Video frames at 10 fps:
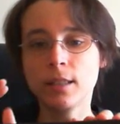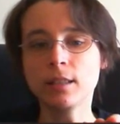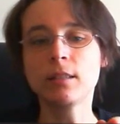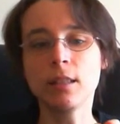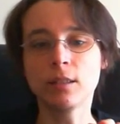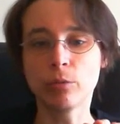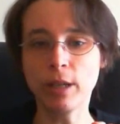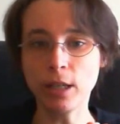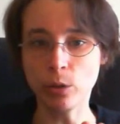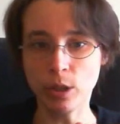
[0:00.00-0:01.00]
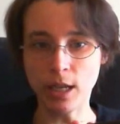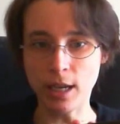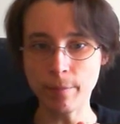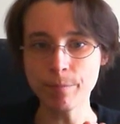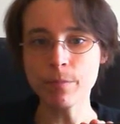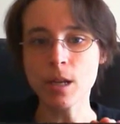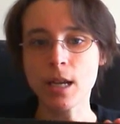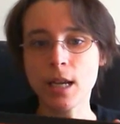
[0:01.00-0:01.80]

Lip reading: this is a really good game.